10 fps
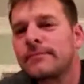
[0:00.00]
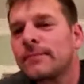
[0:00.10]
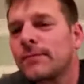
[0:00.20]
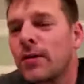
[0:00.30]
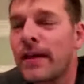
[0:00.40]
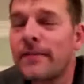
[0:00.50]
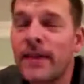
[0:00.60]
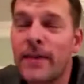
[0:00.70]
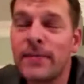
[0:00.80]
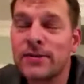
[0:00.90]
Well,
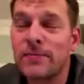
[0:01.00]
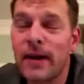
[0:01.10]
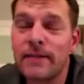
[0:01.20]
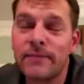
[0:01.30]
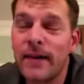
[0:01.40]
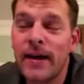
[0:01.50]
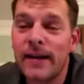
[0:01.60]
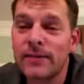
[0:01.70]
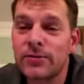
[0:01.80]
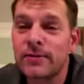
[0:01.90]
that beats my
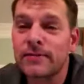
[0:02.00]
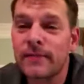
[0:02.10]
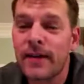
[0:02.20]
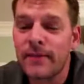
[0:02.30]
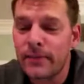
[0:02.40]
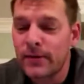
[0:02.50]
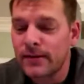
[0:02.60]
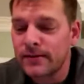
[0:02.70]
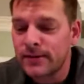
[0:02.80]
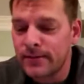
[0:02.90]
answer. I'm
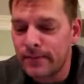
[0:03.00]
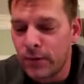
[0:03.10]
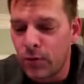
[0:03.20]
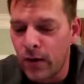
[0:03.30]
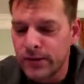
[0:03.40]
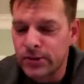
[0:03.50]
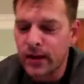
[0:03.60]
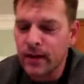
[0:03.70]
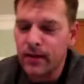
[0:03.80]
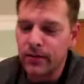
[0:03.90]
gonna seem quite
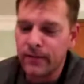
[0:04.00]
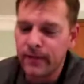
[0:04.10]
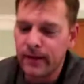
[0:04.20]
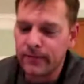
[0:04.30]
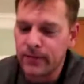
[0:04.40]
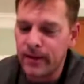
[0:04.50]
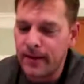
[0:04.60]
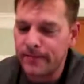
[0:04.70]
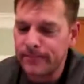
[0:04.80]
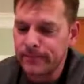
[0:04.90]
shallow after
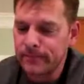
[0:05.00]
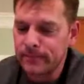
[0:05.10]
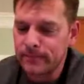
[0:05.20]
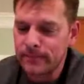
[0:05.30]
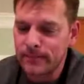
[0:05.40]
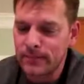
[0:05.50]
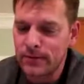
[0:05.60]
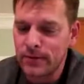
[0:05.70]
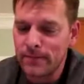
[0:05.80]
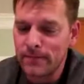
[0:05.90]
that.
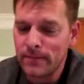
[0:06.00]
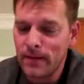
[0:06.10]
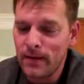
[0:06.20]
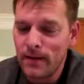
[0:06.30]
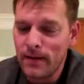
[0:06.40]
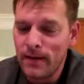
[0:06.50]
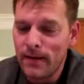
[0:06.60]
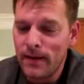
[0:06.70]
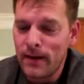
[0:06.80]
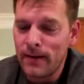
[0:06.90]
So,
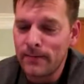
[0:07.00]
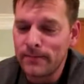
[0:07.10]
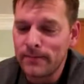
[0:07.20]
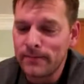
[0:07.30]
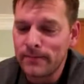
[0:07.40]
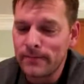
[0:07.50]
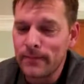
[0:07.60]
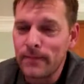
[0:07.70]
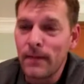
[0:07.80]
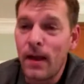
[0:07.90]
um,
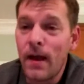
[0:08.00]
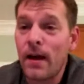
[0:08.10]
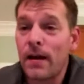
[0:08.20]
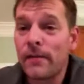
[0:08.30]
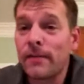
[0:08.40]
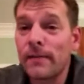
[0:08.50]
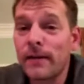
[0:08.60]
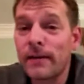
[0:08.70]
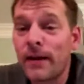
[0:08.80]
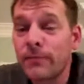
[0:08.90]
uh,
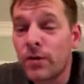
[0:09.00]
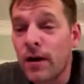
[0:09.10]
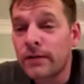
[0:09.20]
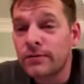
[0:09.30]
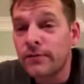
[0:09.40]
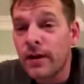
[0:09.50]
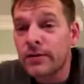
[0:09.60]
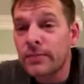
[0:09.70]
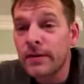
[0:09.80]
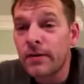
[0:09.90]
I'm
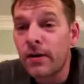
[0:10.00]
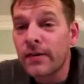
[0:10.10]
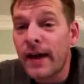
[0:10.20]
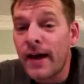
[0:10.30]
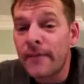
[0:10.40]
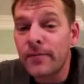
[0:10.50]
Ronderman on the app,